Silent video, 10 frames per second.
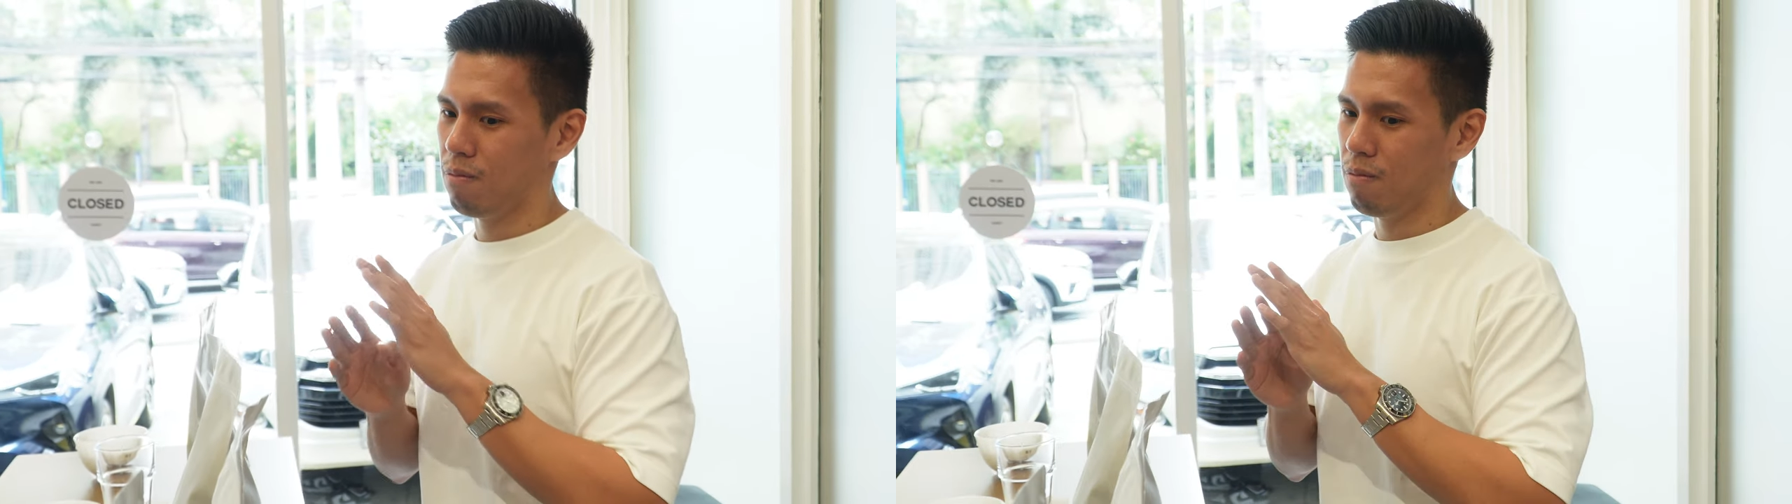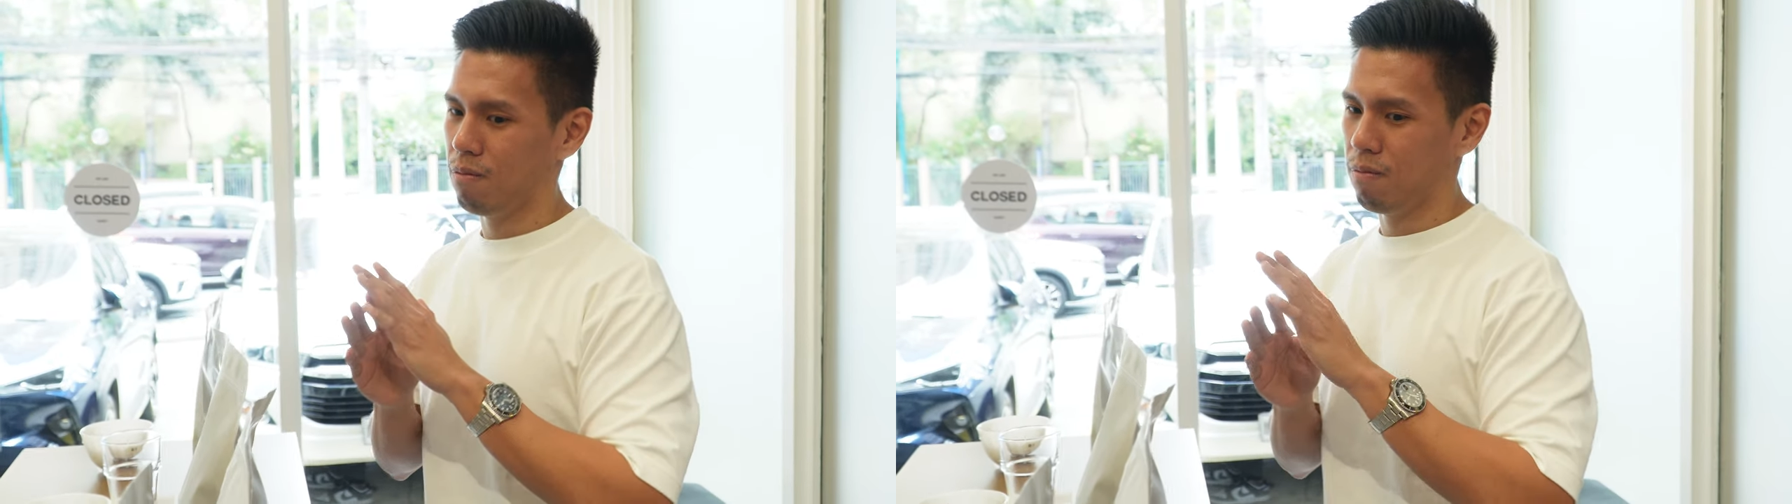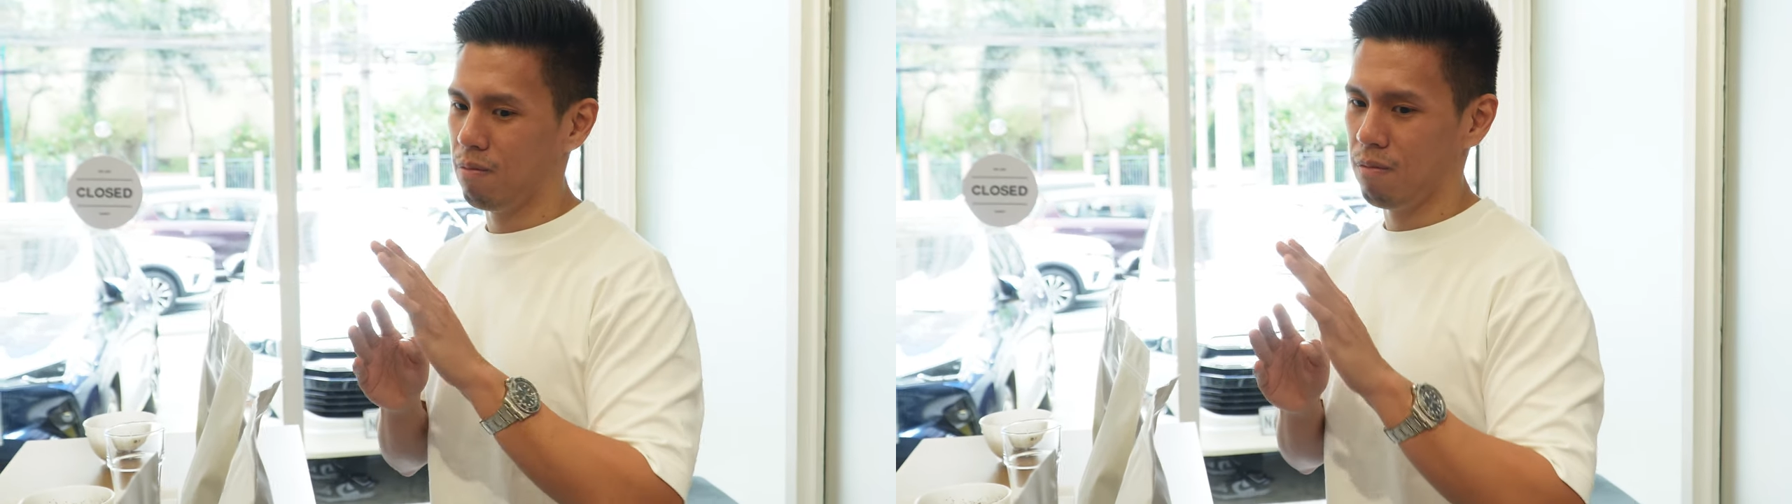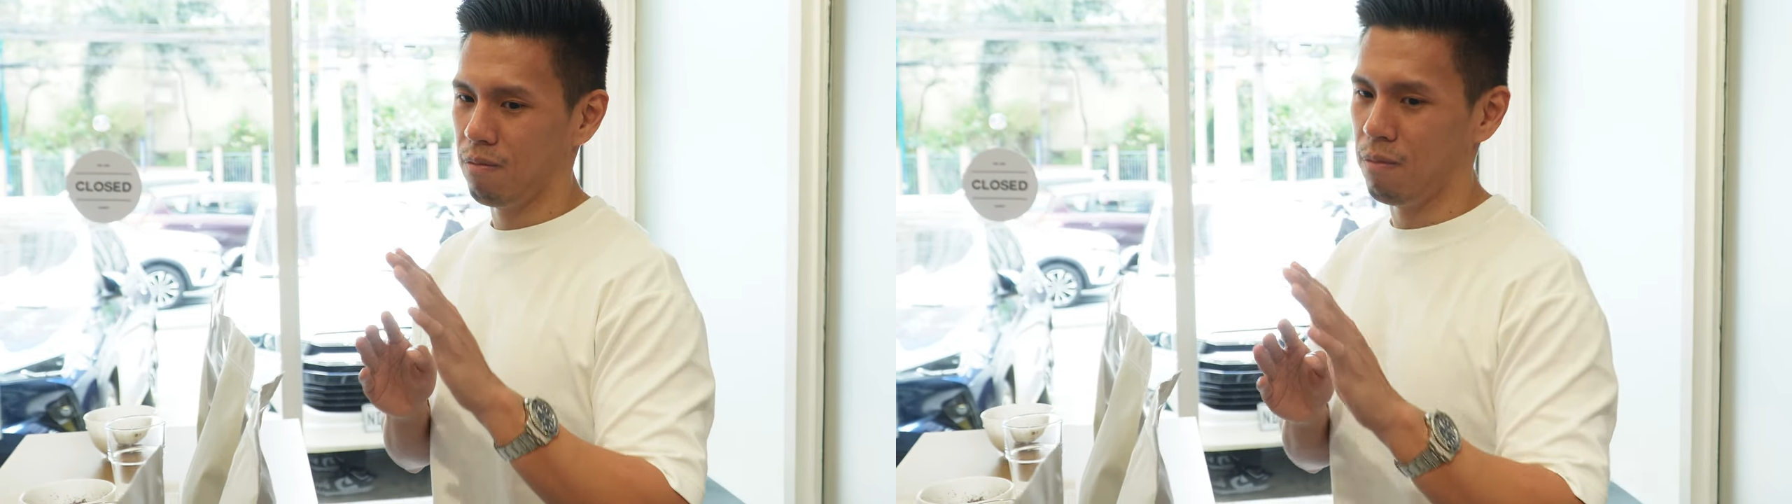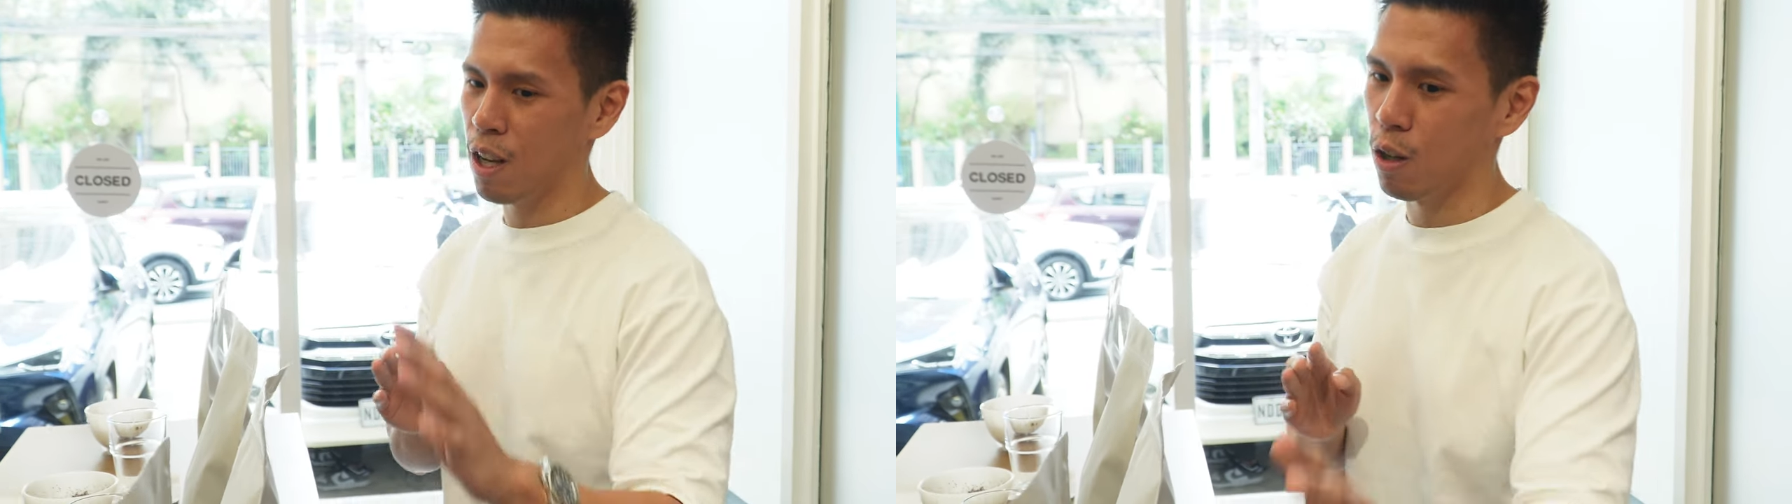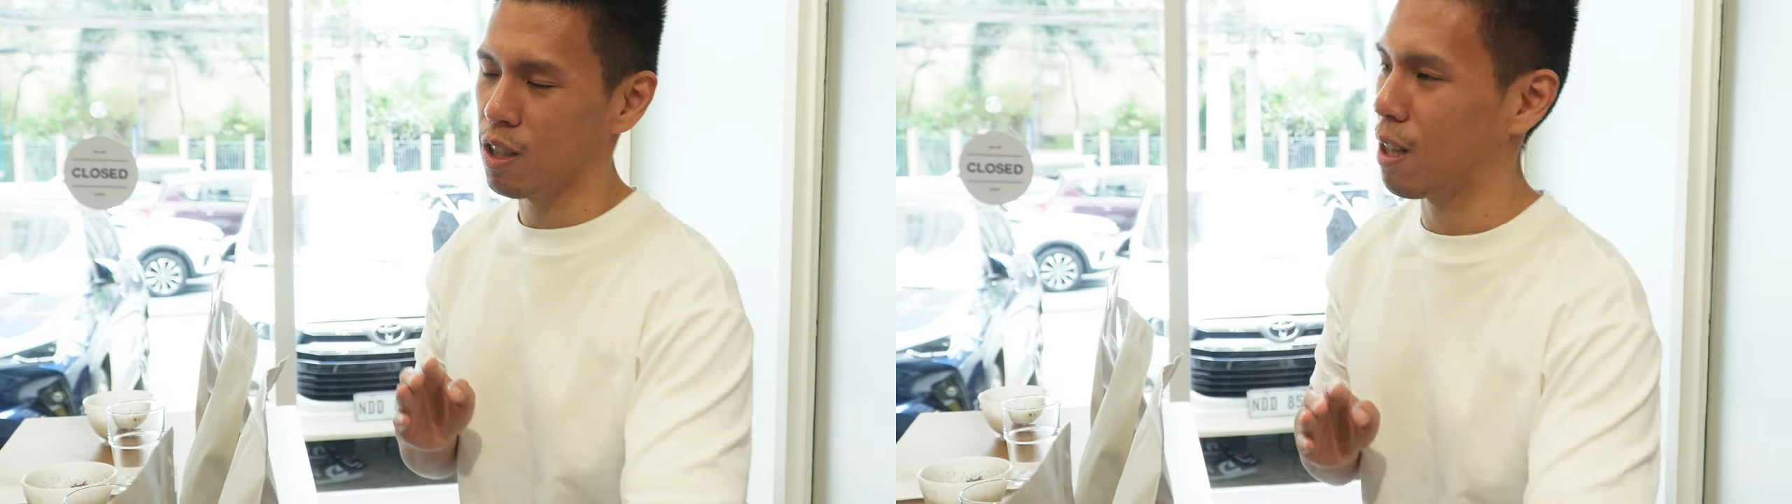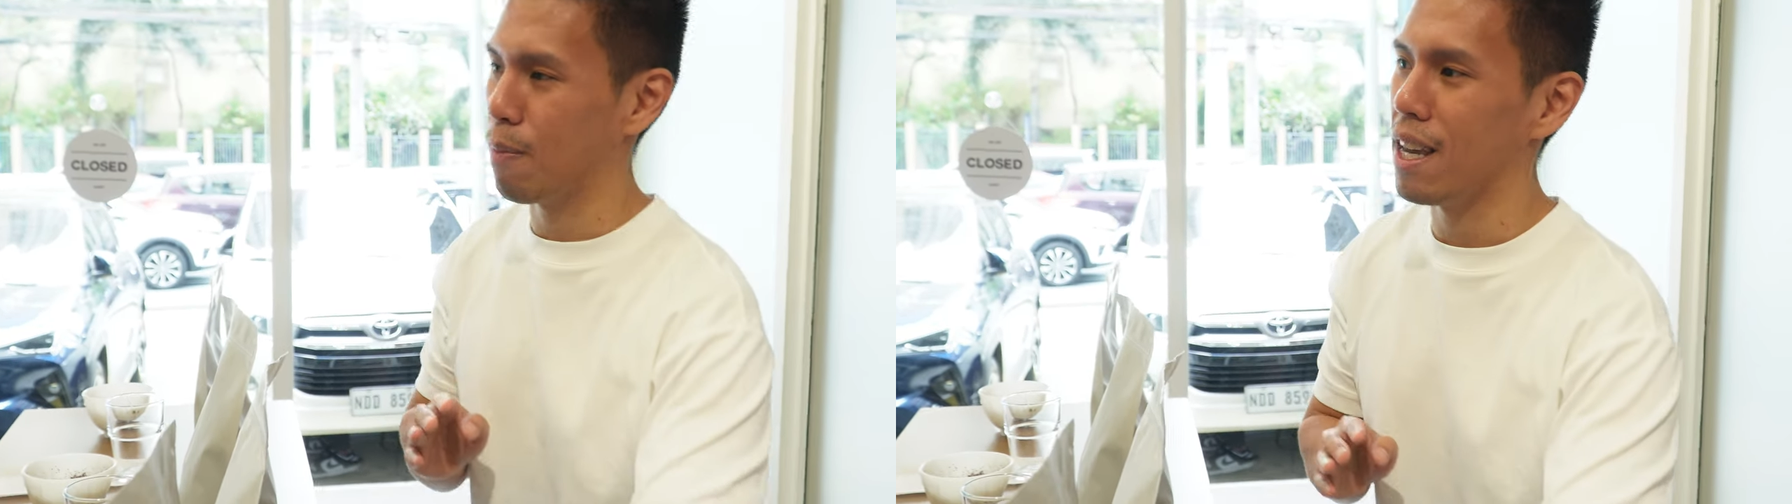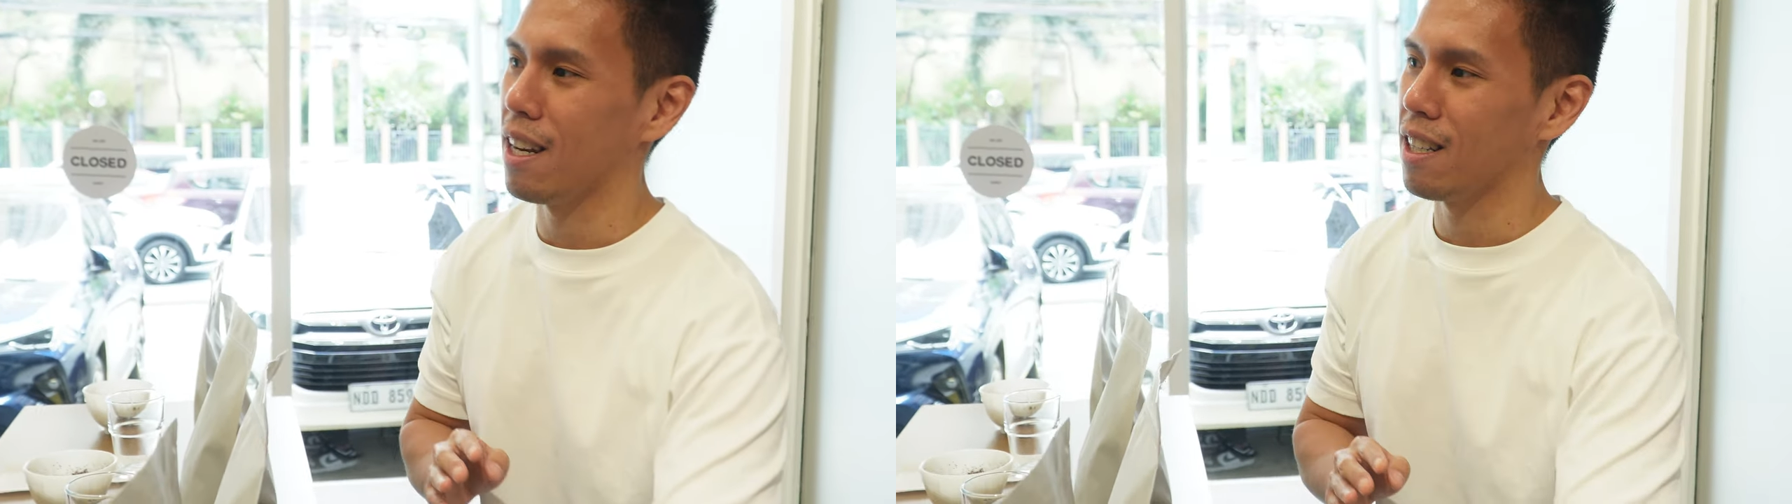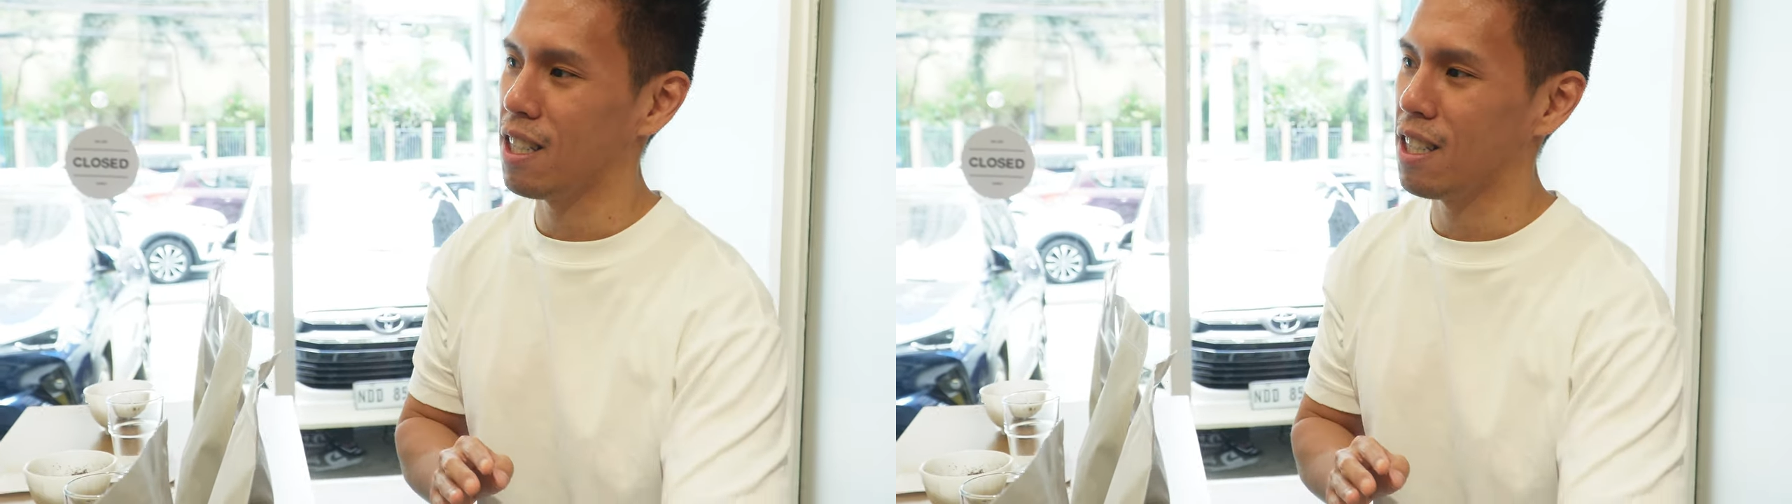to be